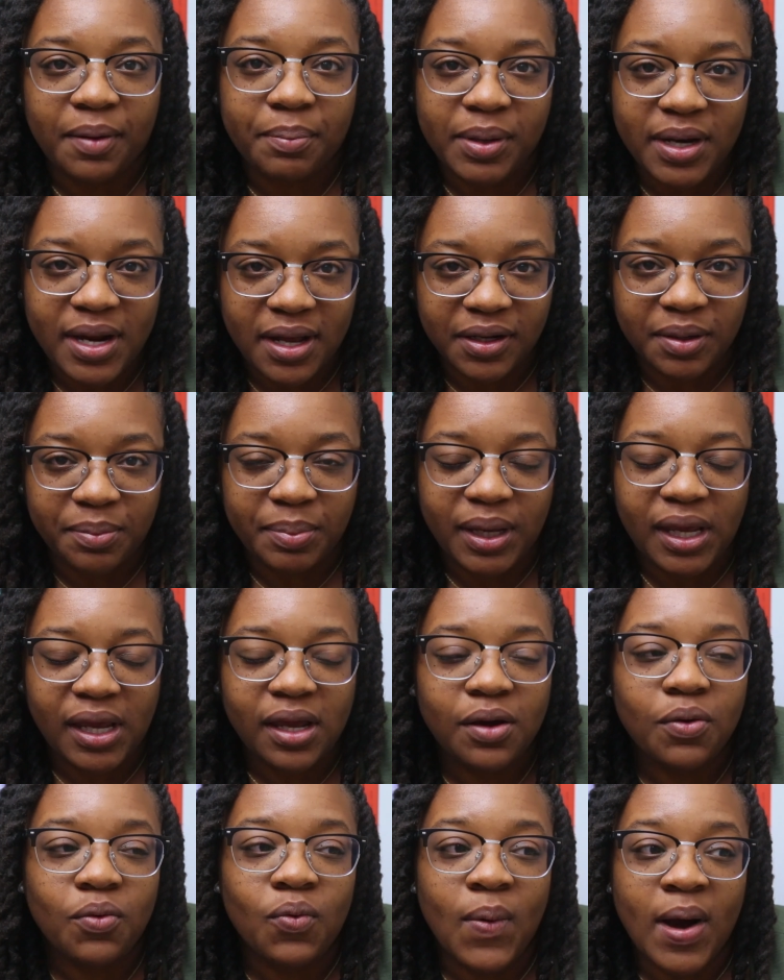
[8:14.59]

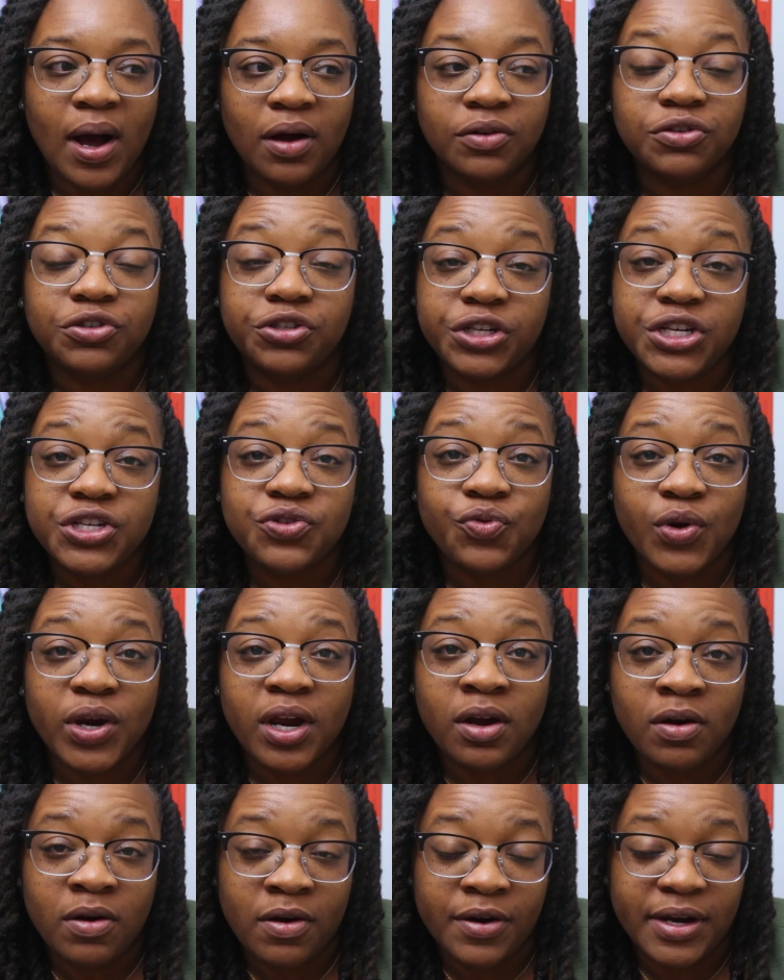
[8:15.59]
Penelope, well, she's
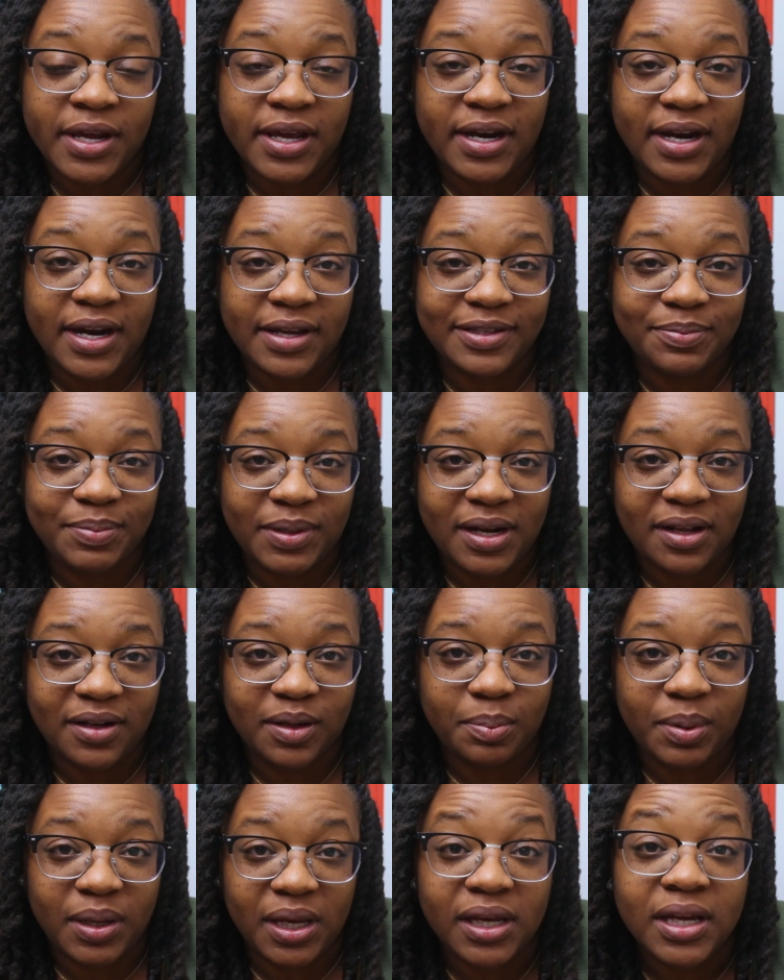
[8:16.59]
reincarnated as
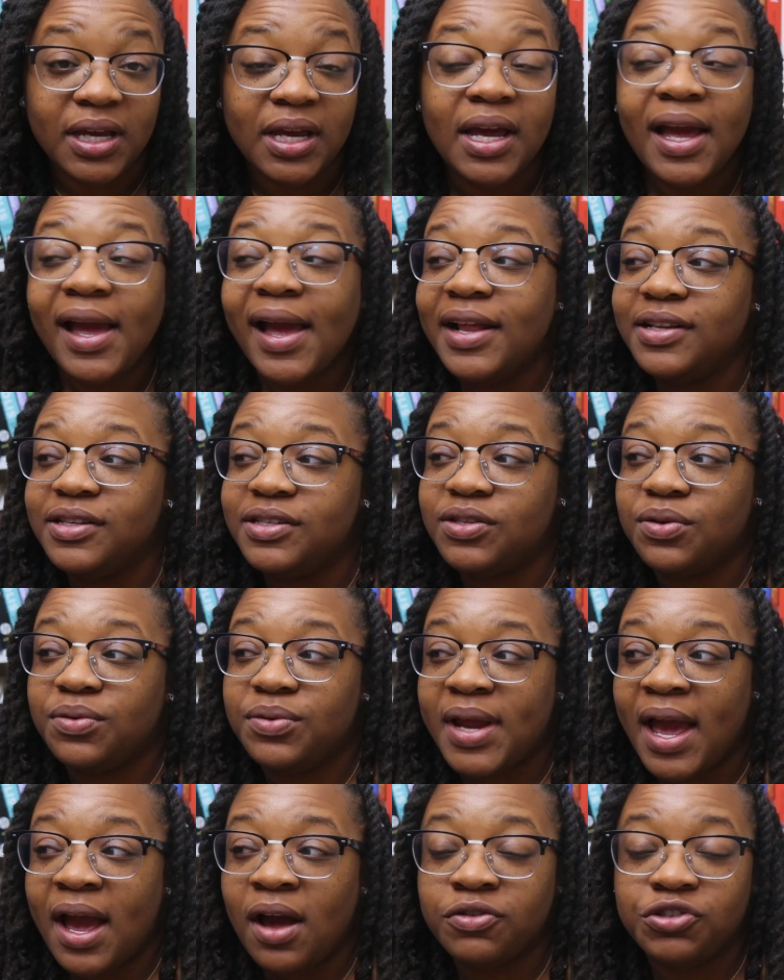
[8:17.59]
Penelope, and so
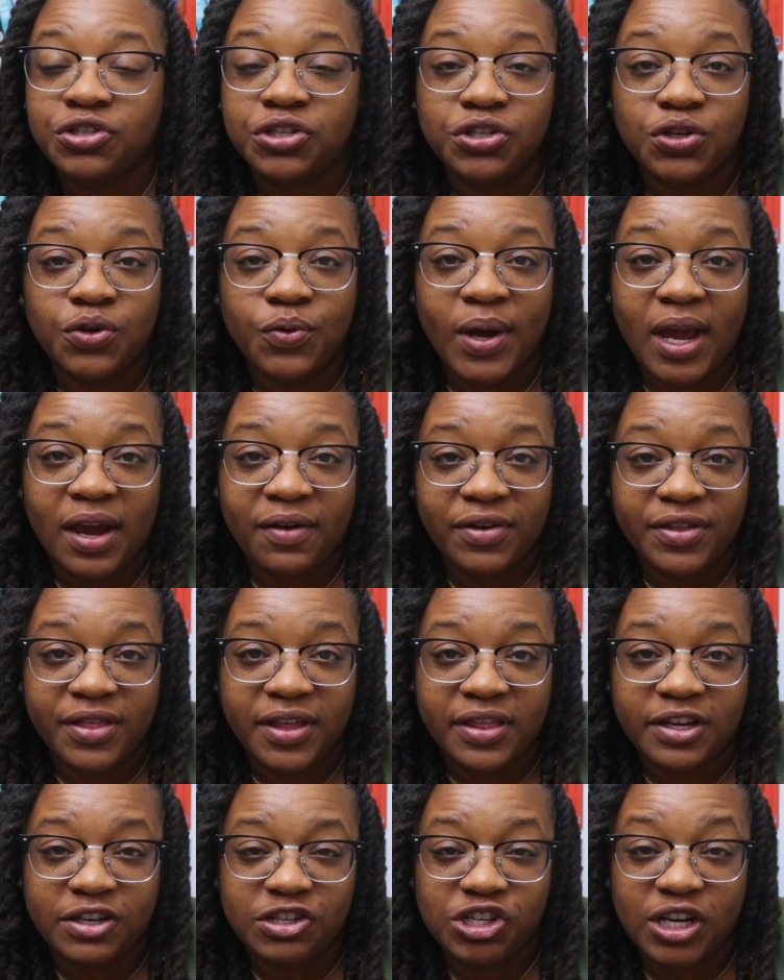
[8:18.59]
now she's doing
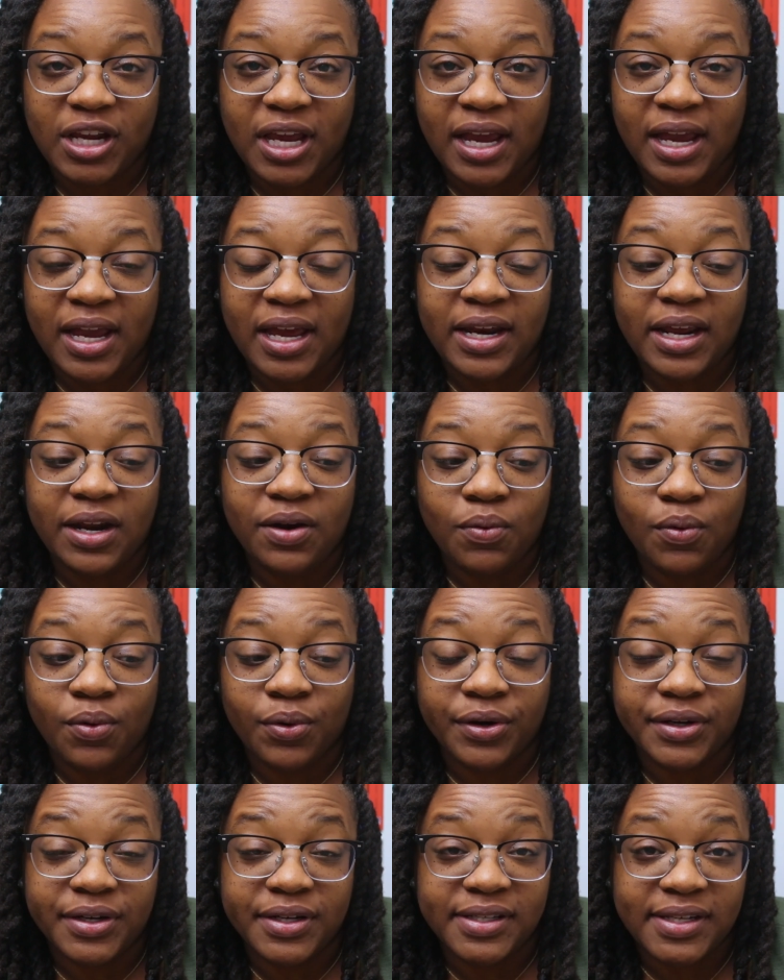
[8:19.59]
everything that she can in
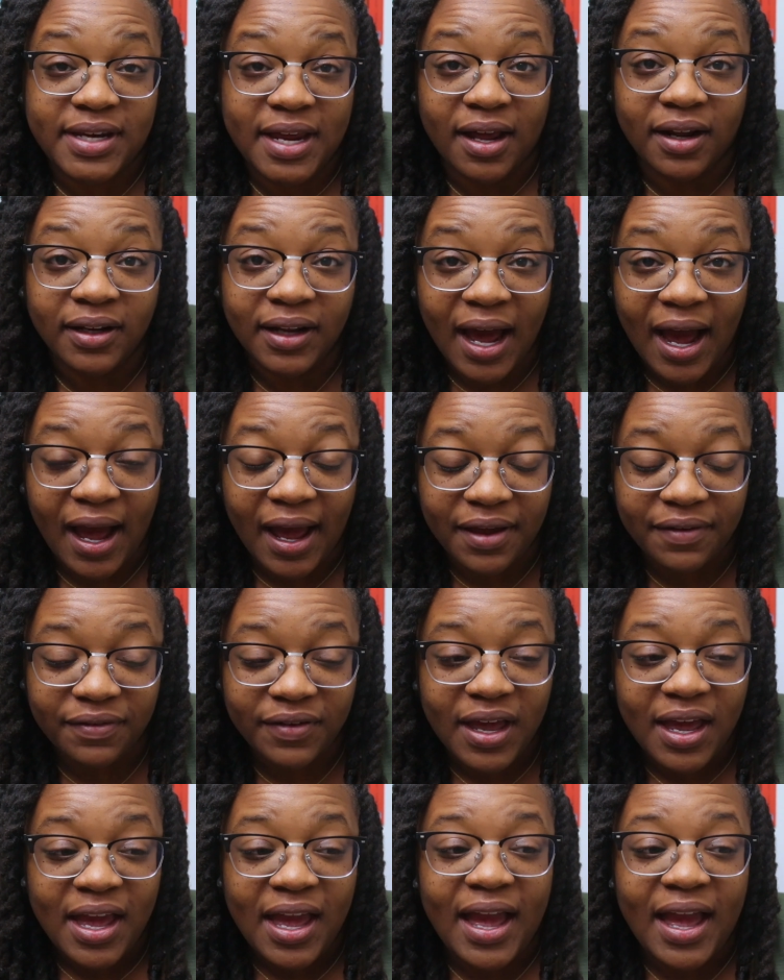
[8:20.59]
order to stay alive.